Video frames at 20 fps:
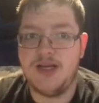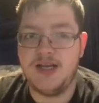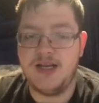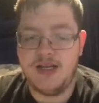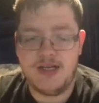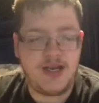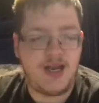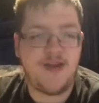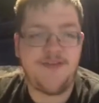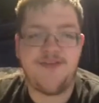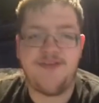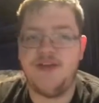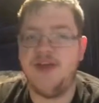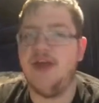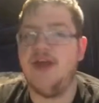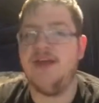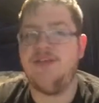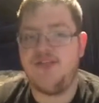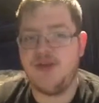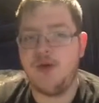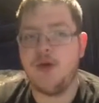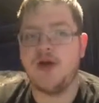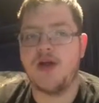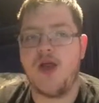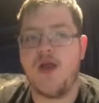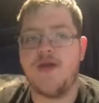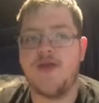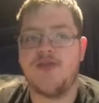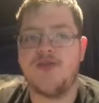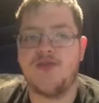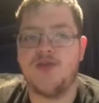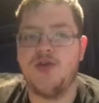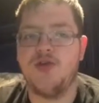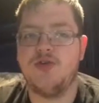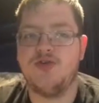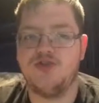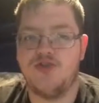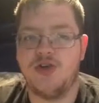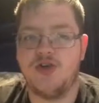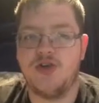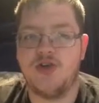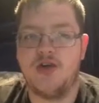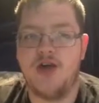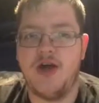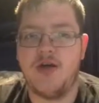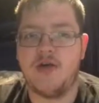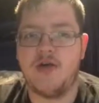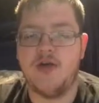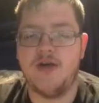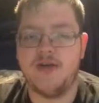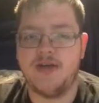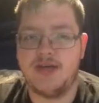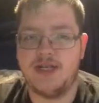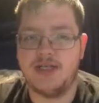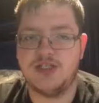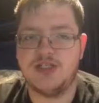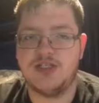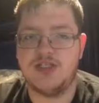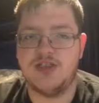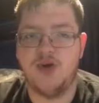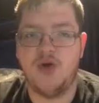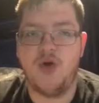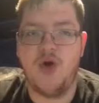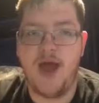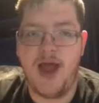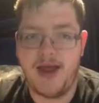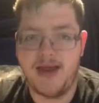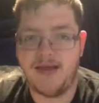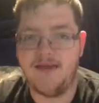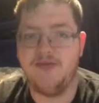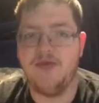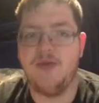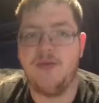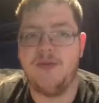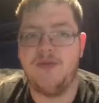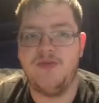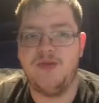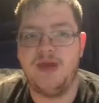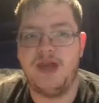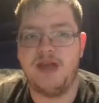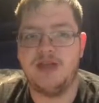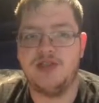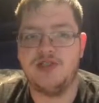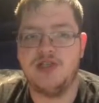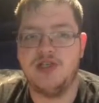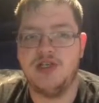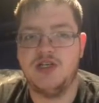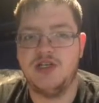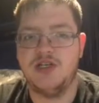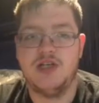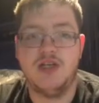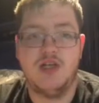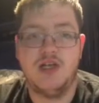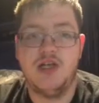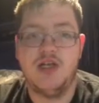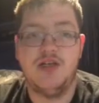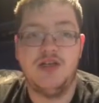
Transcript: and if if you are going through drug or alcohol addiction or any form of addiction,